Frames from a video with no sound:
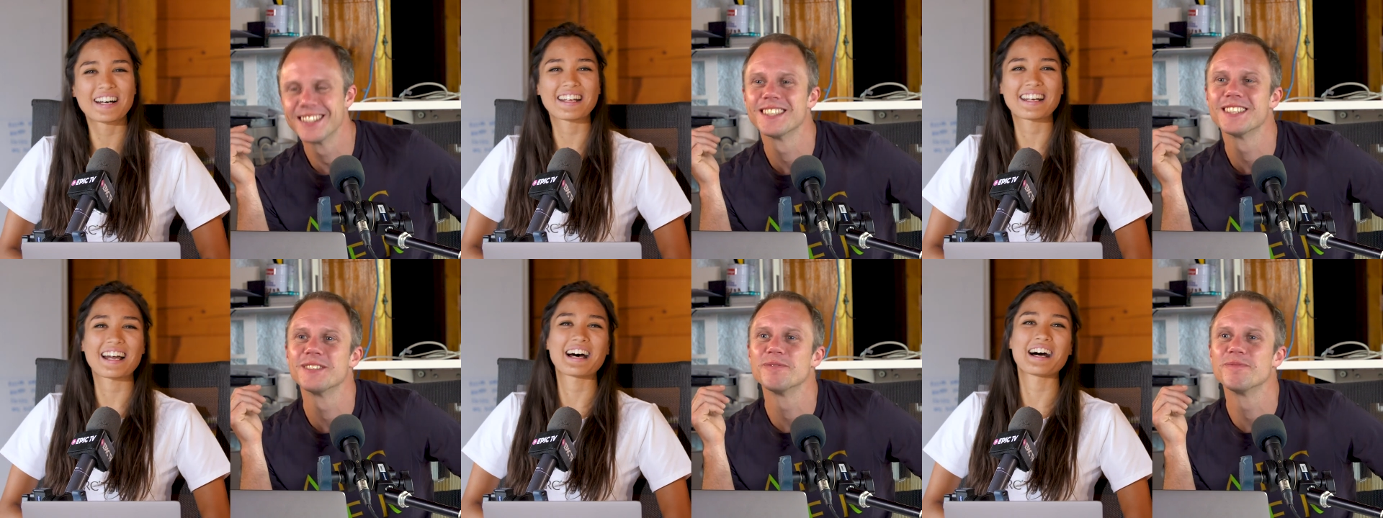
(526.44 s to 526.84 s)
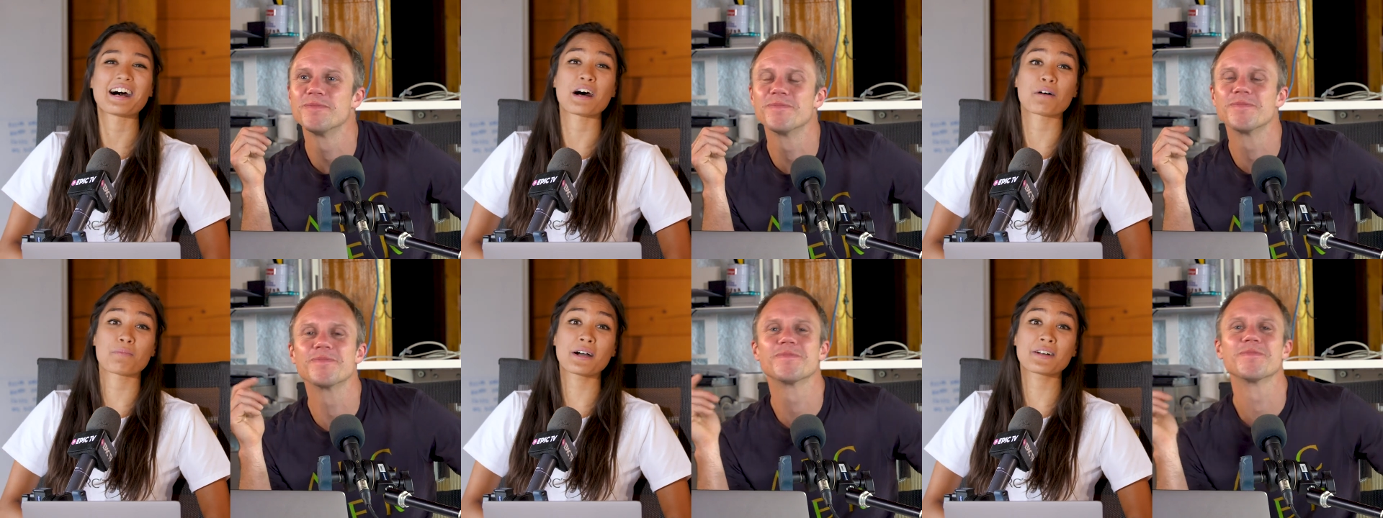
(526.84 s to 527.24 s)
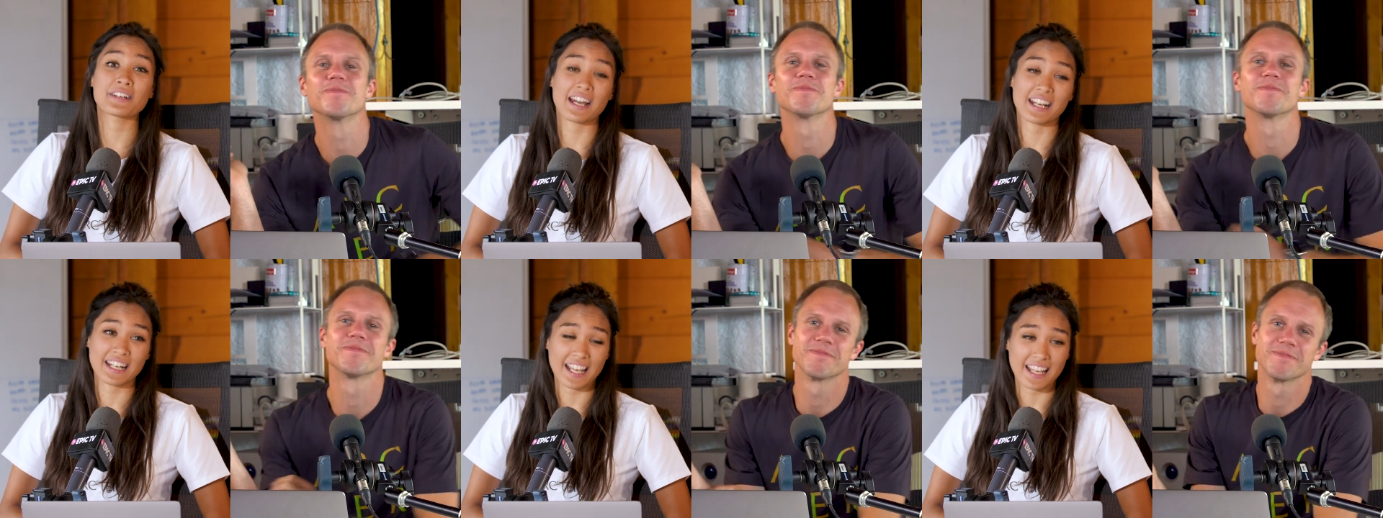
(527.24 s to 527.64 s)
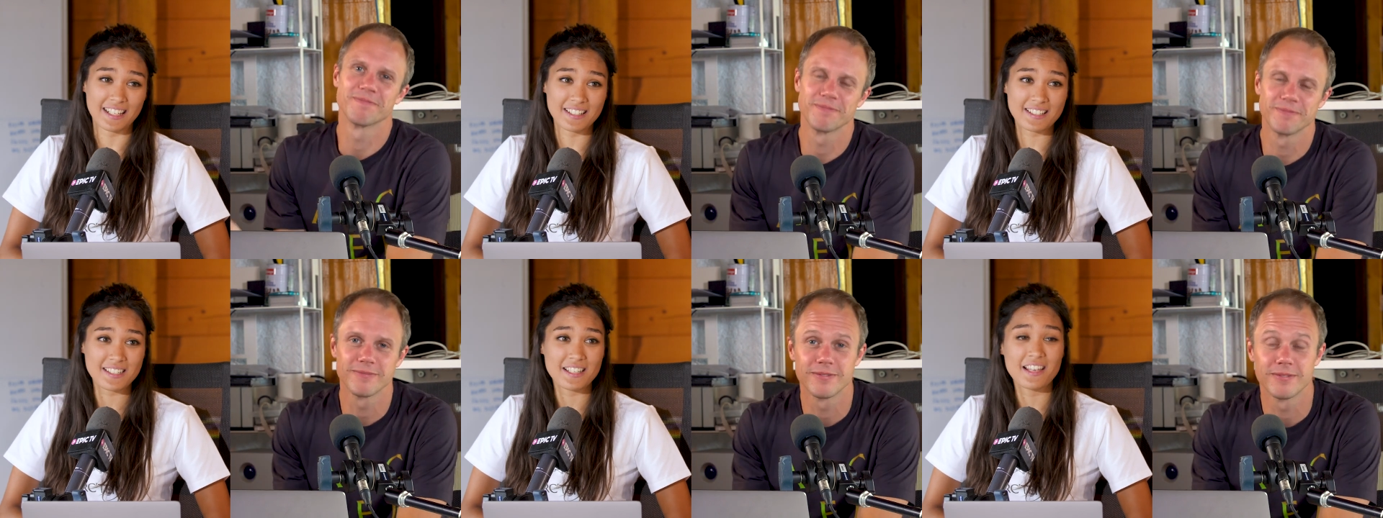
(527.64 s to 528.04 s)
Speaker 1: But uh, about
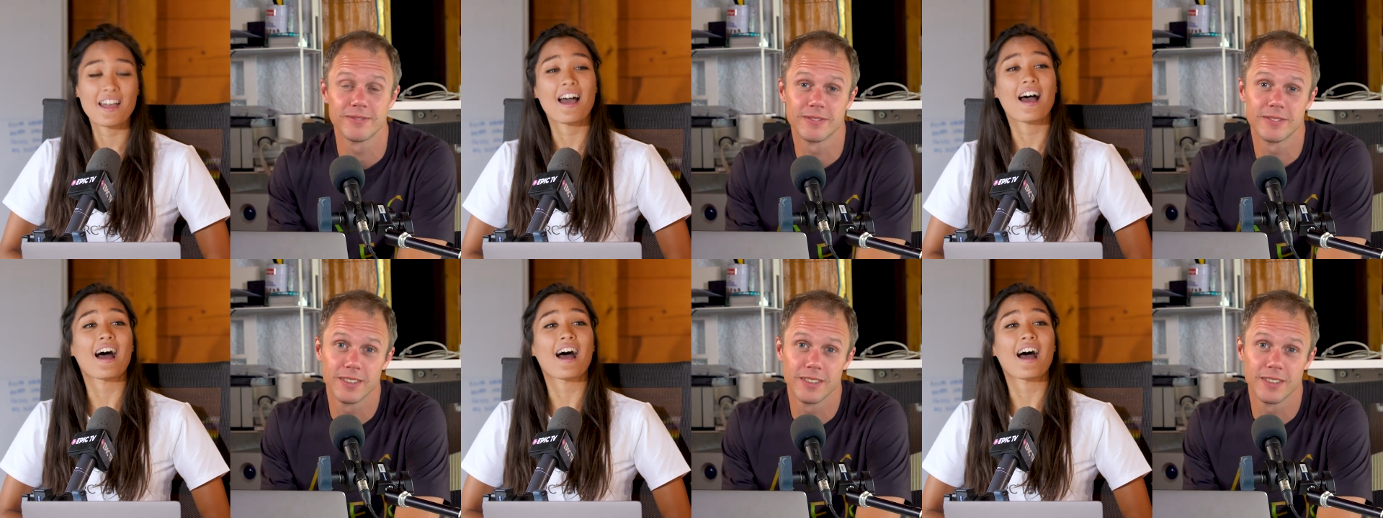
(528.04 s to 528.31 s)
9As,